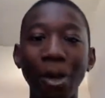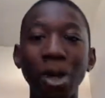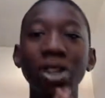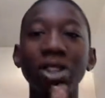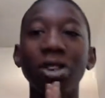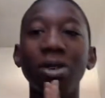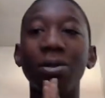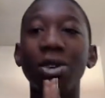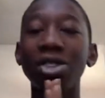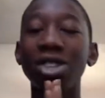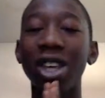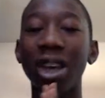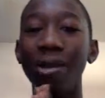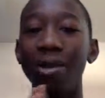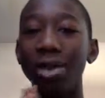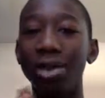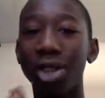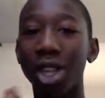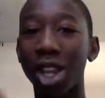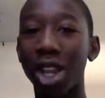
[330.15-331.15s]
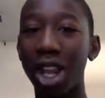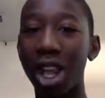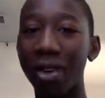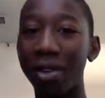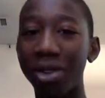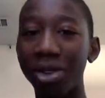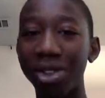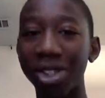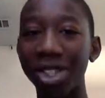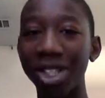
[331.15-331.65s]
So most games with
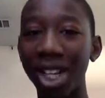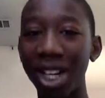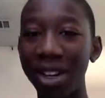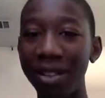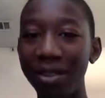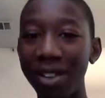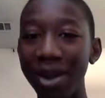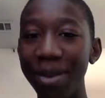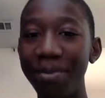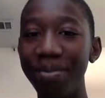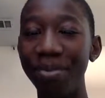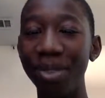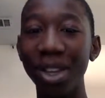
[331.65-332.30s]
levels inside of them,